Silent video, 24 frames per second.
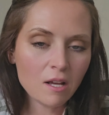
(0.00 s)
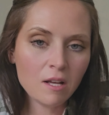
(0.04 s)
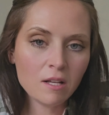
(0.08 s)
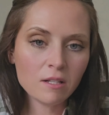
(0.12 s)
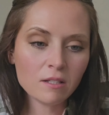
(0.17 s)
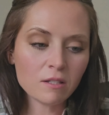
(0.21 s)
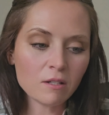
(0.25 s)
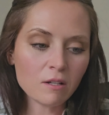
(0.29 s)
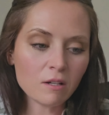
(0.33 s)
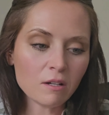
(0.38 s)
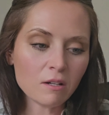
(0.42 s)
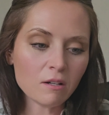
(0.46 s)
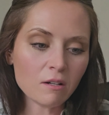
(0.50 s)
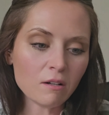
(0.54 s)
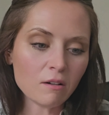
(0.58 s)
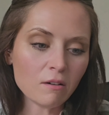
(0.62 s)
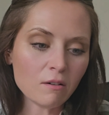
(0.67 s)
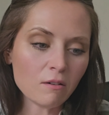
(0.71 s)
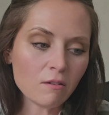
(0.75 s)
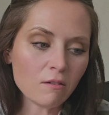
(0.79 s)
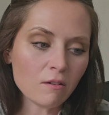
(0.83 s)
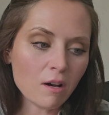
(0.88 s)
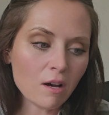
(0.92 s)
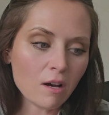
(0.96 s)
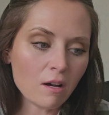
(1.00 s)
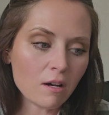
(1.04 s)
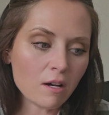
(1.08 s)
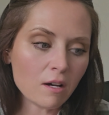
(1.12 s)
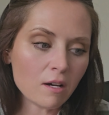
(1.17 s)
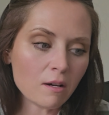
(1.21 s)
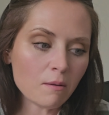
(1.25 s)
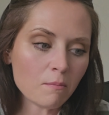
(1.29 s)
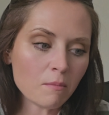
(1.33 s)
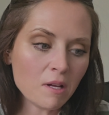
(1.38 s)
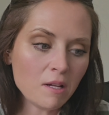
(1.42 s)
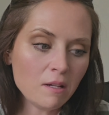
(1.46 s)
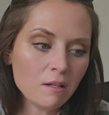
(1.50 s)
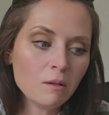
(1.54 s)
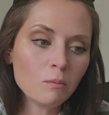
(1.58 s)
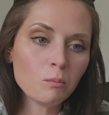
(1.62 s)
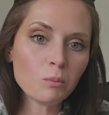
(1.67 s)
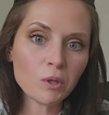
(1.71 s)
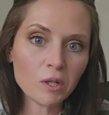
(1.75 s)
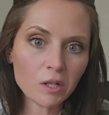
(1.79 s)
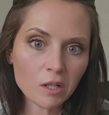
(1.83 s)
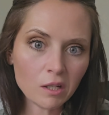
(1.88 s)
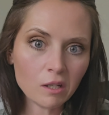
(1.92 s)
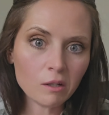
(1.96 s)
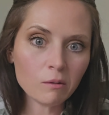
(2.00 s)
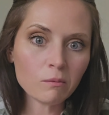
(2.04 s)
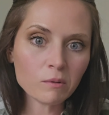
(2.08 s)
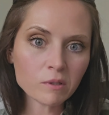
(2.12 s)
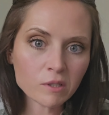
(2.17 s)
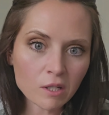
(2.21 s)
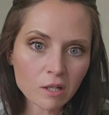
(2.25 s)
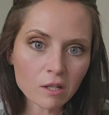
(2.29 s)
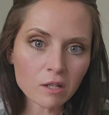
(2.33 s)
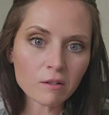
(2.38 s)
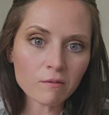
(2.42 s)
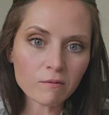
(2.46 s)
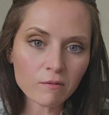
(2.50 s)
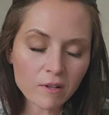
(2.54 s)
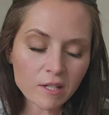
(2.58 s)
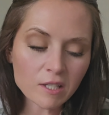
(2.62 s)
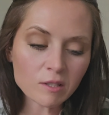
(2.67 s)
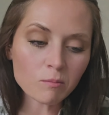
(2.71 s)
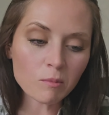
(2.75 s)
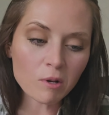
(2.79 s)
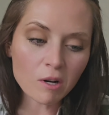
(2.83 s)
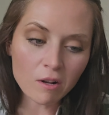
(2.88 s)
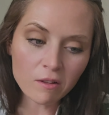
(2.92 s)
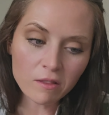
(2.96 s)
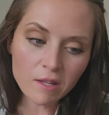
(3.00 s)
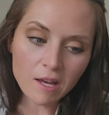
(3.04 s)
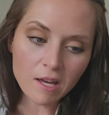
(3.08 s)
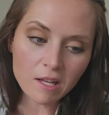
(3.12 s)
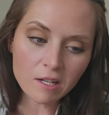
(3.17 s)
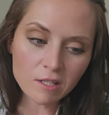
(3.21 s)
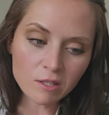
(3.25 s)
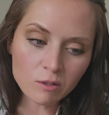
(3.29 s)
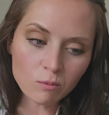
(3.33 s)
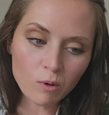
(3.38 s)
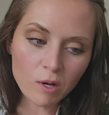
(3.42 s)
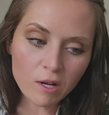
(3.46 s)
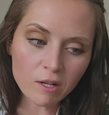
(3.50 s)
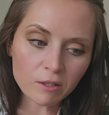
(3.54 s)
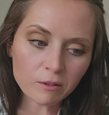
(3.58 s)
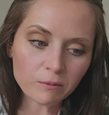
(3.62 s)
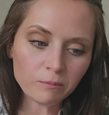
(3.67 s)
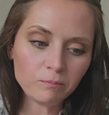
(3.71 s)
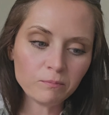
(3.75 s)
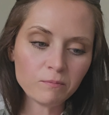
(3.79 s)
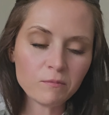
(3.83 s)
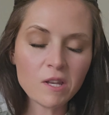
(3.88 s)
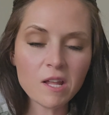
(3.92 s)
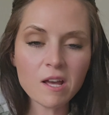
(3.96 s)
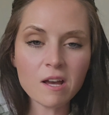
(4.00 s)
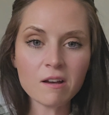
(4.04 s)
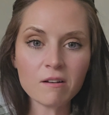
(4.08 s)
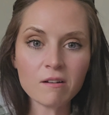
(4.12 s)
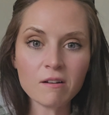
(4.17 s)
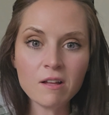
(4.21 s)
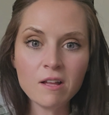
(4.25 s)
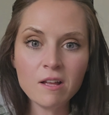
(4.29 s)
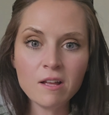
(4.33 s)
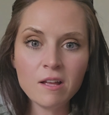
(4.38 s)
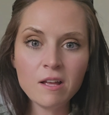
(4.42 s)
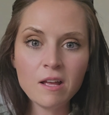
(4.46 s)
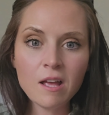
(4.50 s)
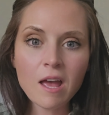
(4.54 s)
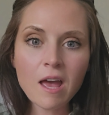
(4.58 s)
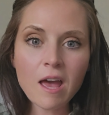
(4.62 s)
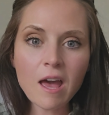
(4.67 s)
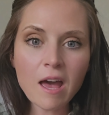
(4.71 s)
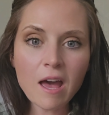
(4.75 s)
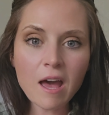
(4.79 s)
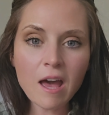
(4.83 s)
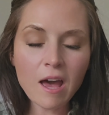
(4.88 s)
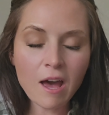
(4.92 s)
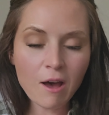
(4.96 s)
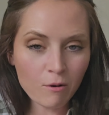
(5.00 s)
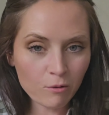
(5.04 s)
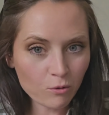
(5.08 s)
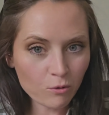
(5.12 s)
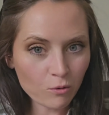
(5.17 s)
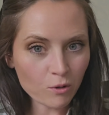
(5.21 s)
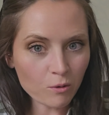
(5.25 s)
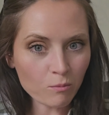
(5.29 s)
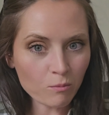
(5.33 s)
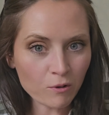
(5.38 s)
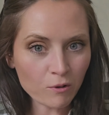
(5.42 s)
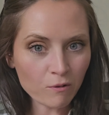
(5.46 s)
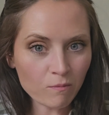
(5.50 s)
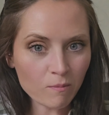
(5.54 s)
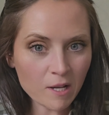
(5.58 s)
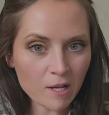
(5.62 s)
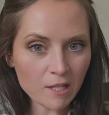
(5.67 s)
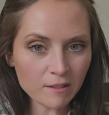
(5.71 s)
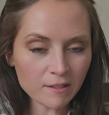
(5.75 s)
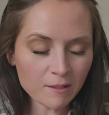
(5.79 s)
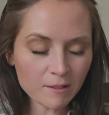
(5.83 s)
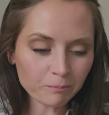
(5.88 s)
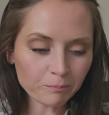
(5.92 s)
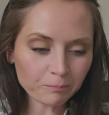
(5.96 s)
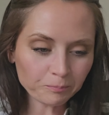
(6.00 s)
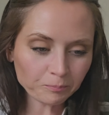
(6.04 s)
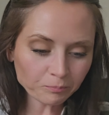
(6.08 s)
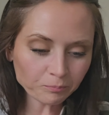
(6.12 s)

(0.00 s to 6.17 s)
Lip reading: So pretty good return on investment on that as well. Now, outdoor improvements.